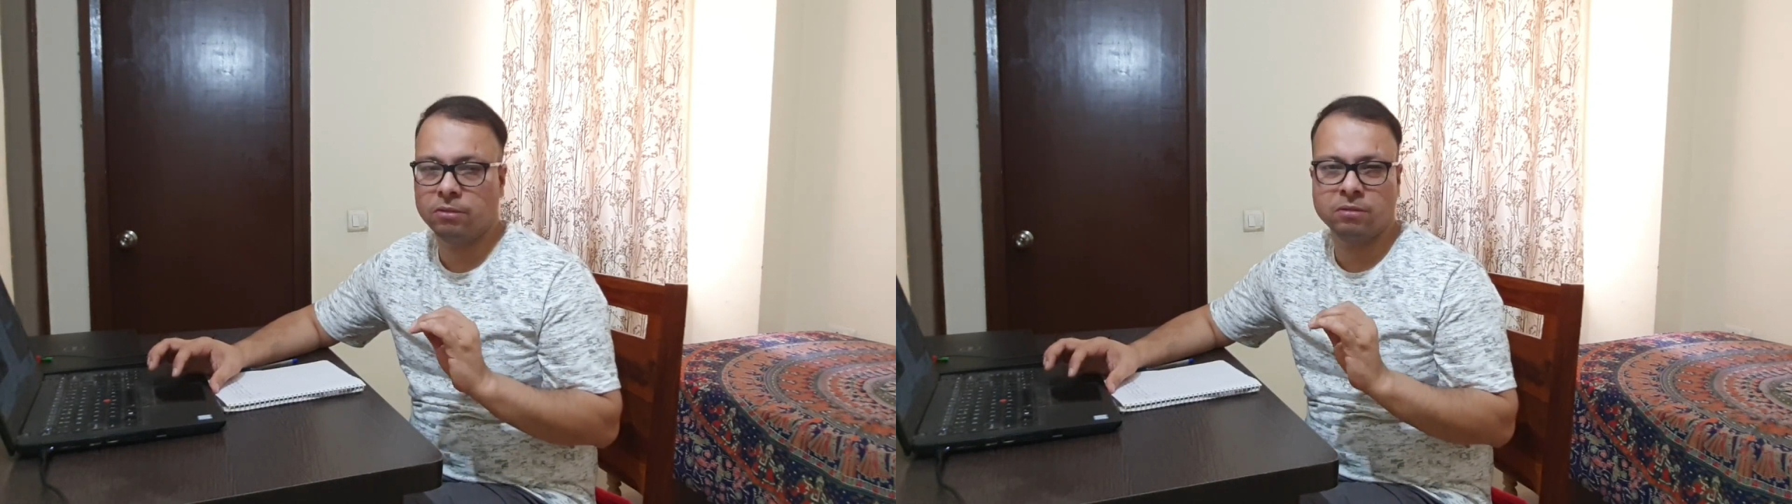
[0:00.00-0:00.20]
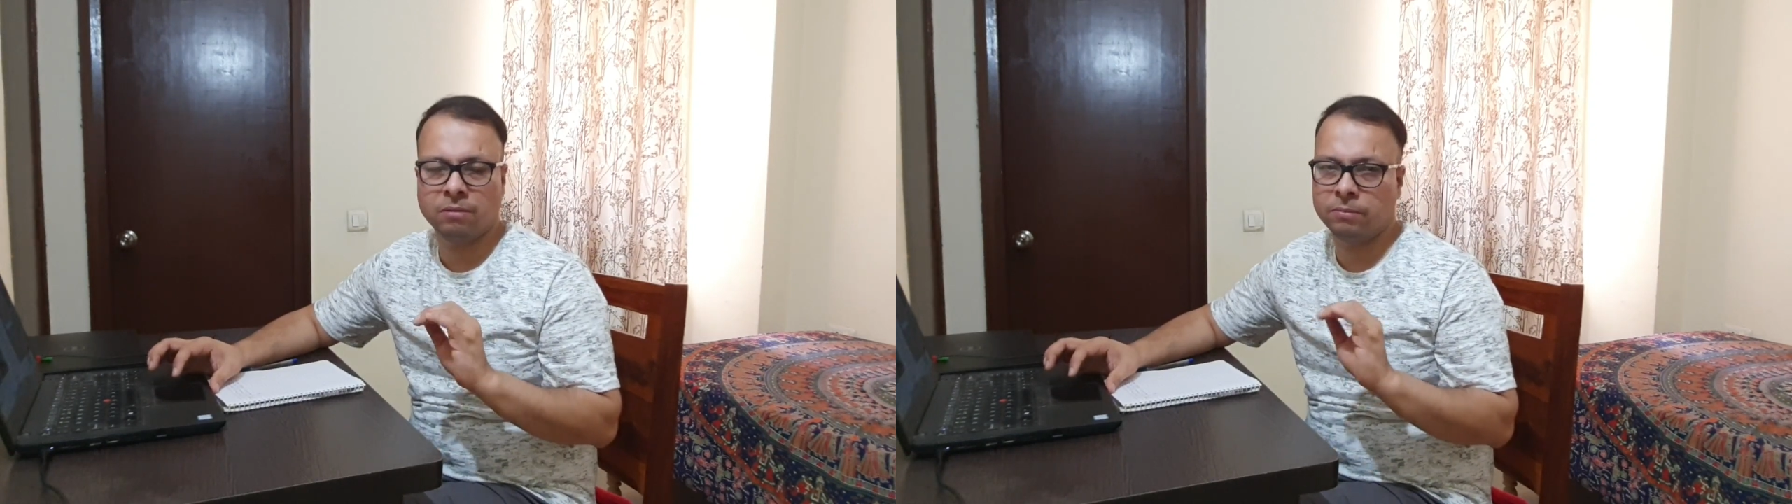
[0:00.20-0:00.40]

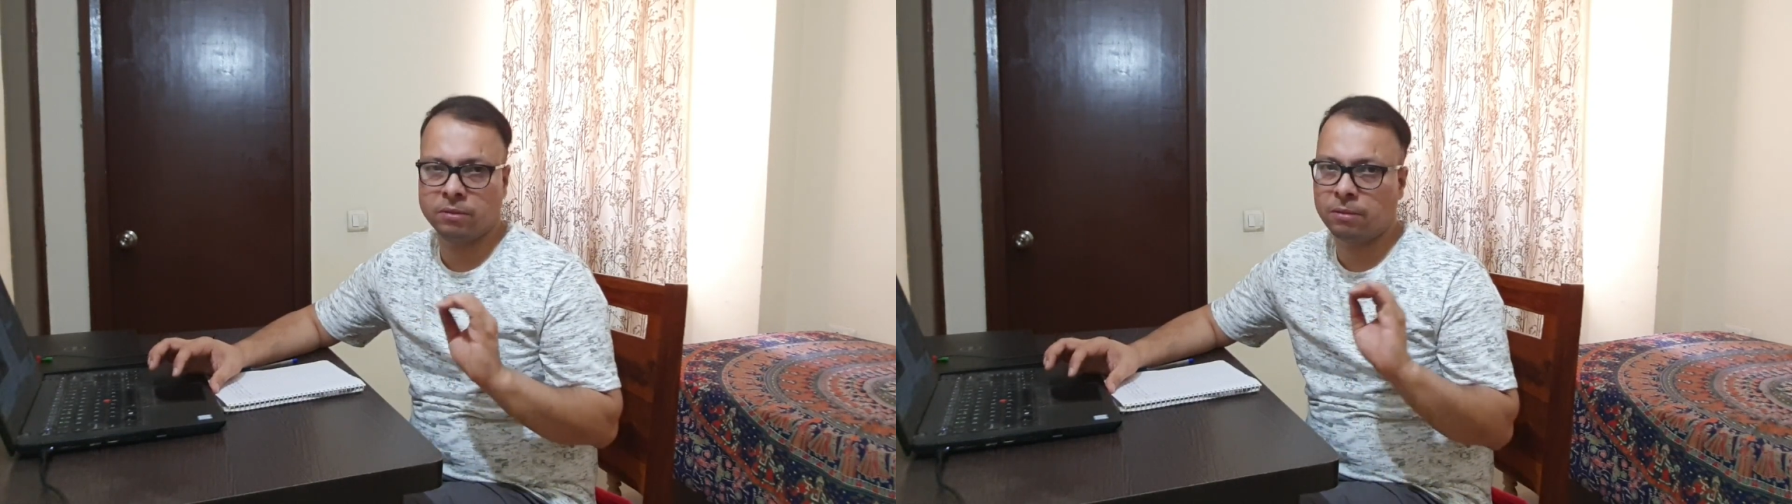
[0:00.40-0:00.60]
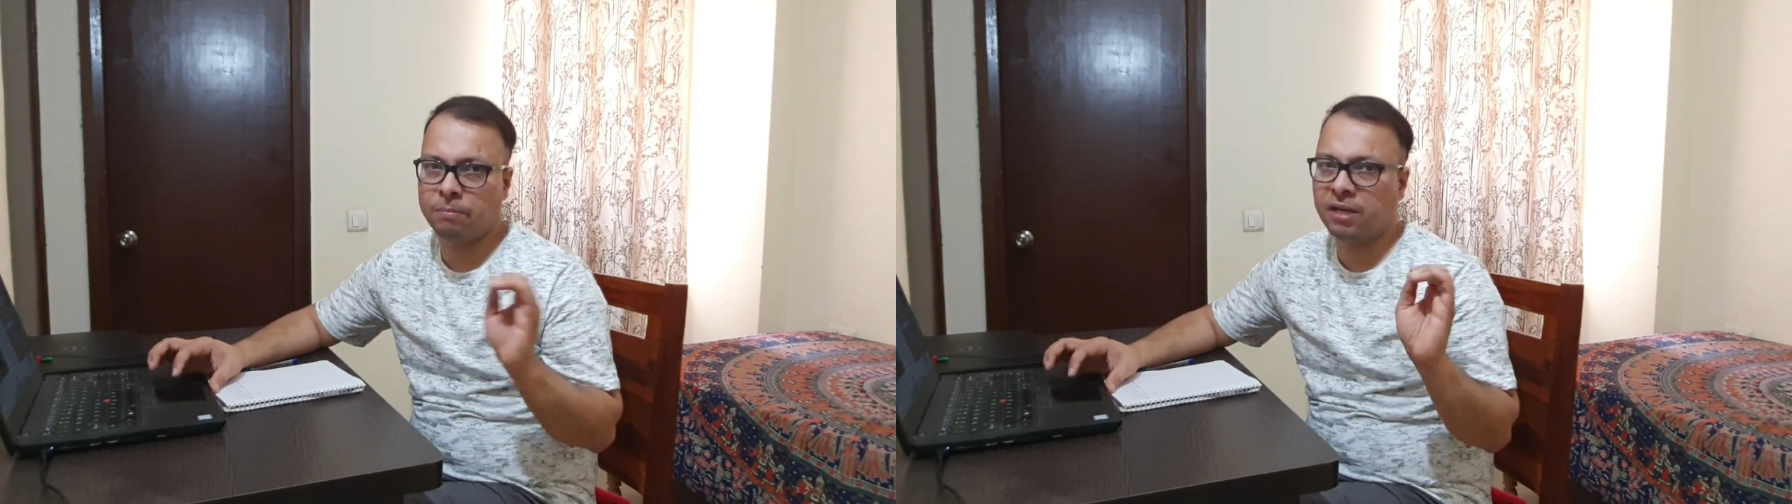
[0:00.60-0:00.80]
or
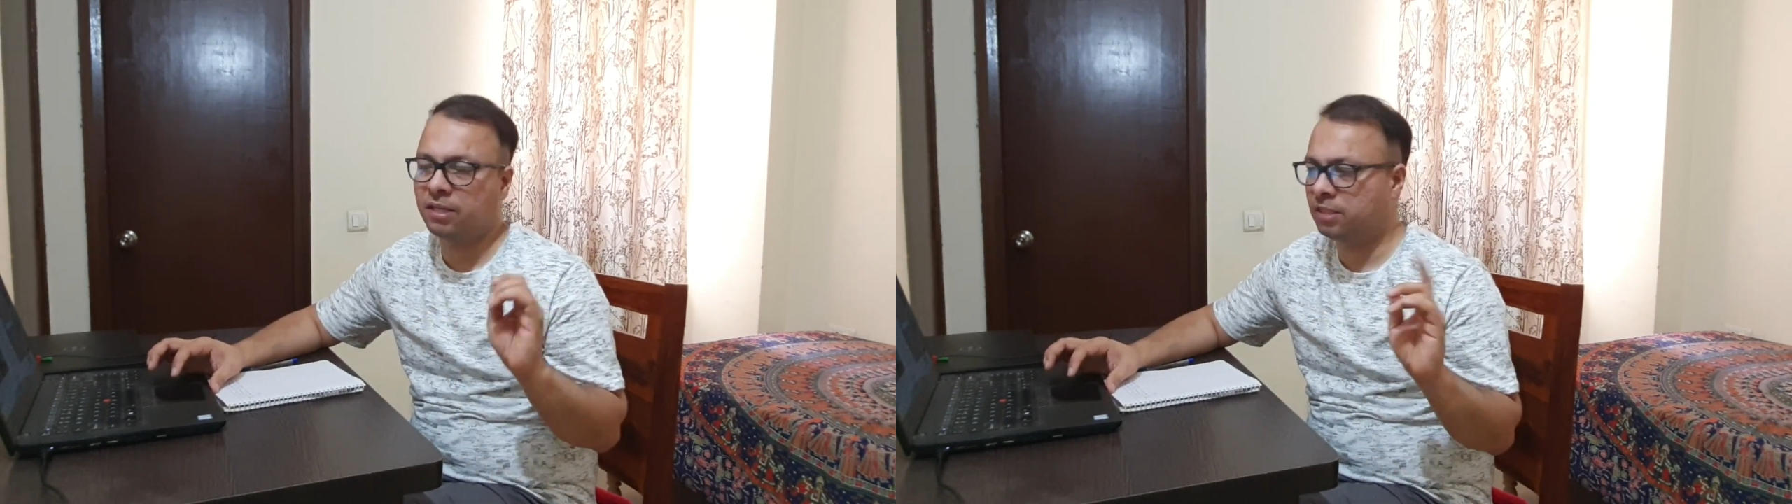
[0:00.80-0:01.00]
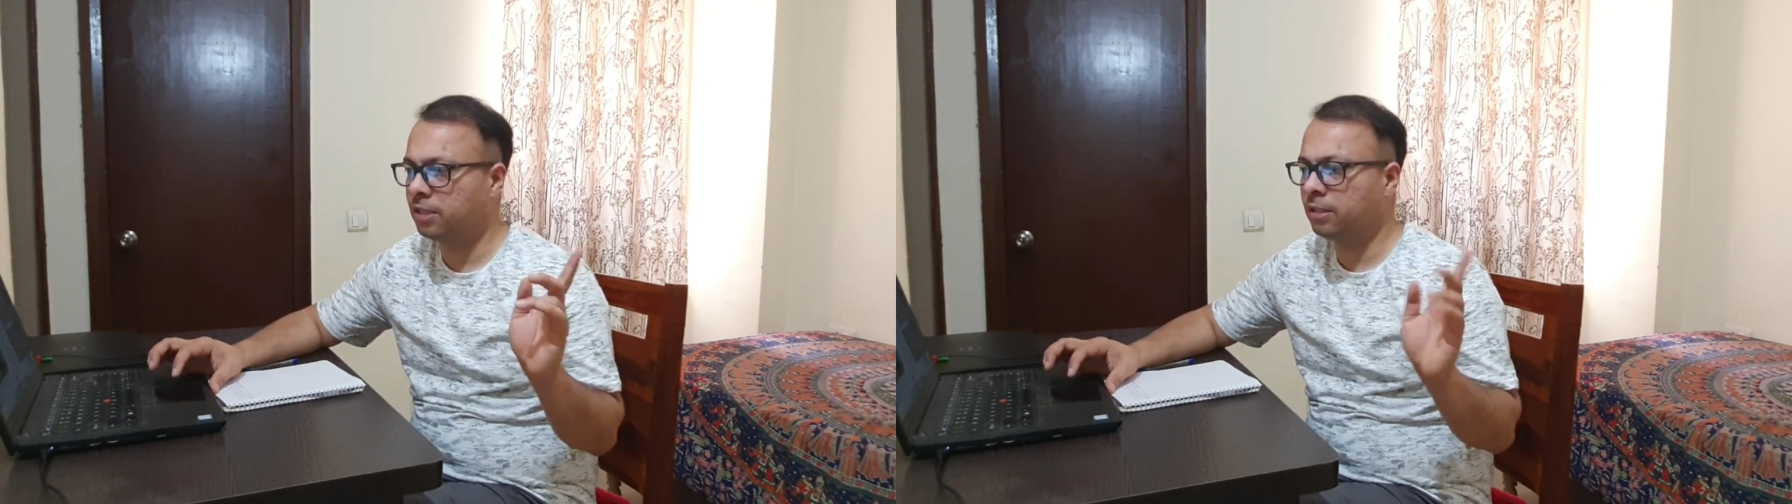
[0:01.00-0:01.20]
some
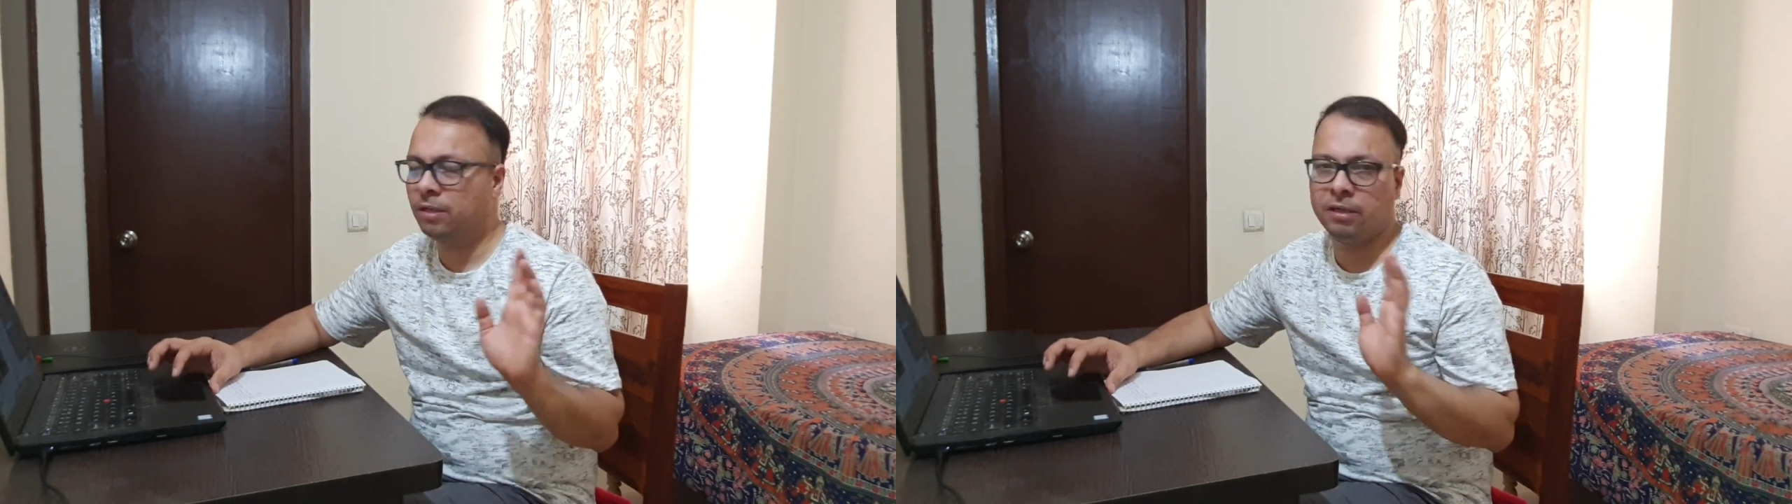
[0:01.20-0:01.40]
market share.